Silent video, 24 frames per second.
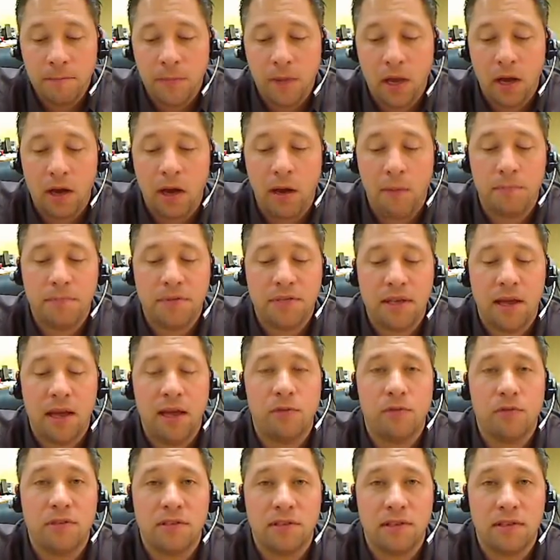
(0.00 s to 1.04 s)

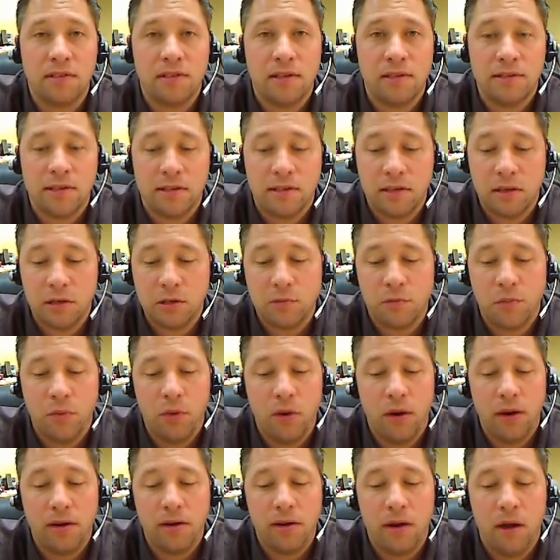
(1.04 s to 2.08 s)
upside resistance at this
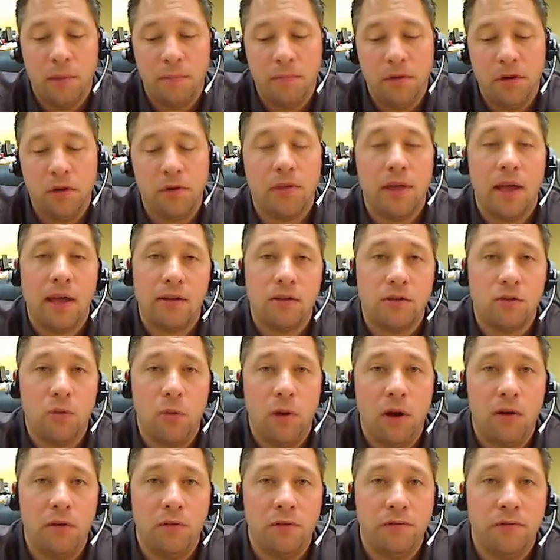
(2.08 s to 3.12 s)
point, up near that
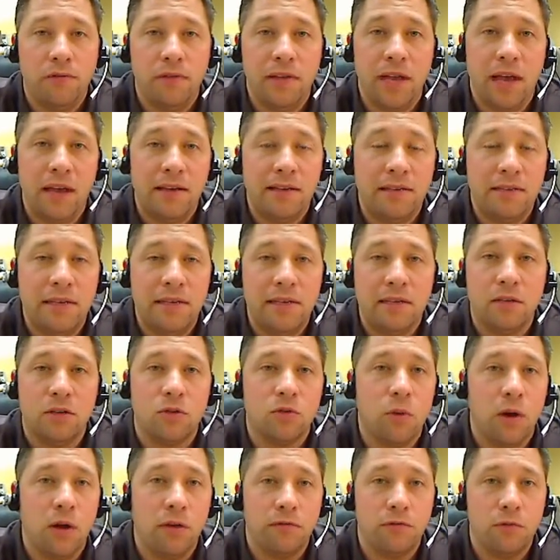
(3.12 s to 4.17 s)
1219 to
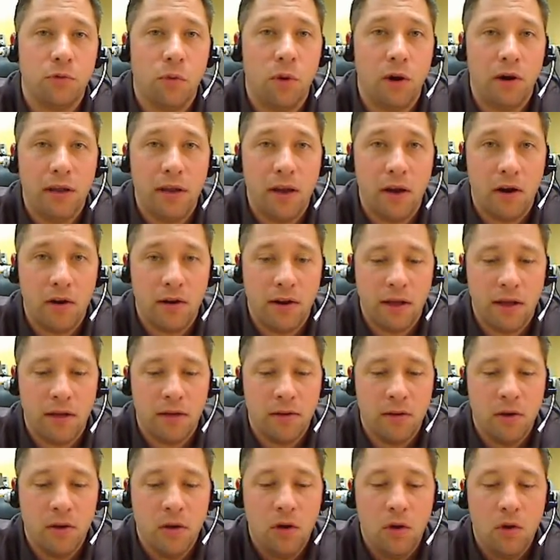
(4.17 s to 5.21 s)
1220 area.
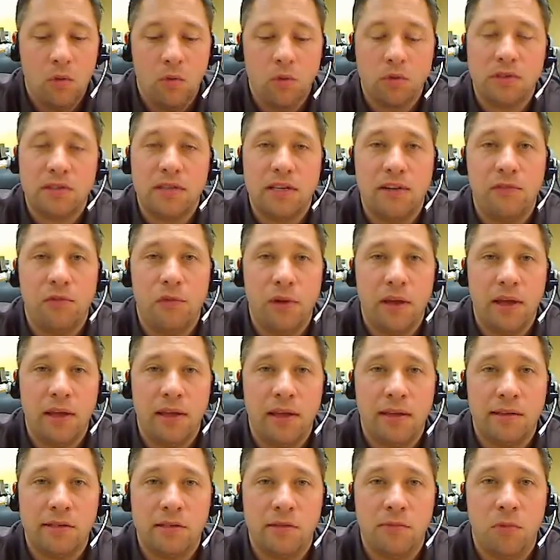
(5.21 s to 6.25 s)
We'll see if we can
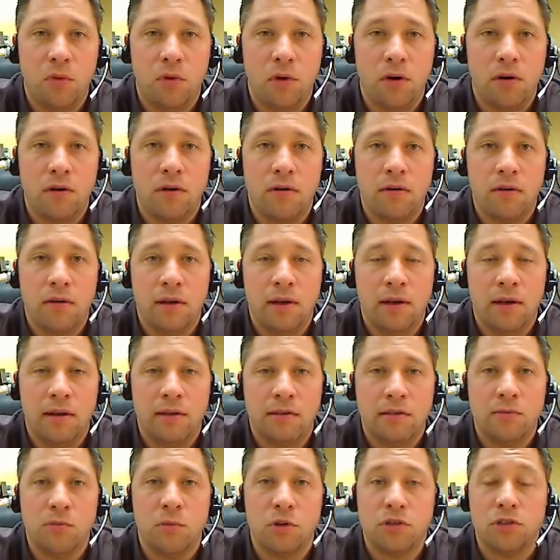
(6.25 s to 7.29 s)
get some more uh,
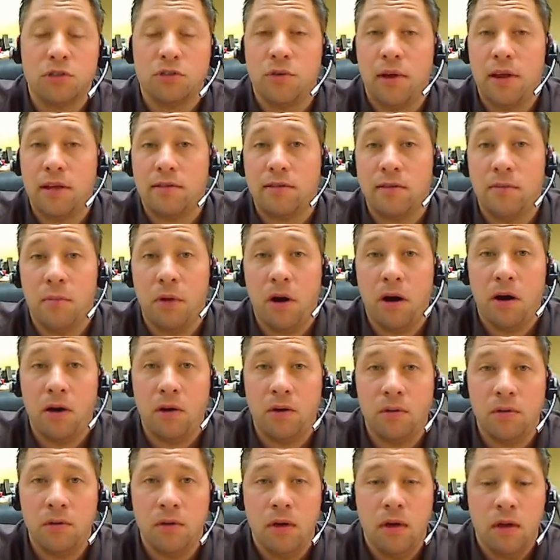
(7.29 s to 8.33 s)
some more strength
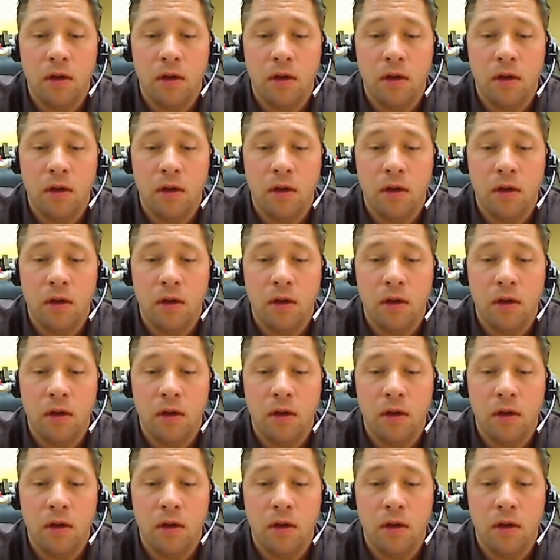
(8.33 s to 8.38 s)
tomorrow.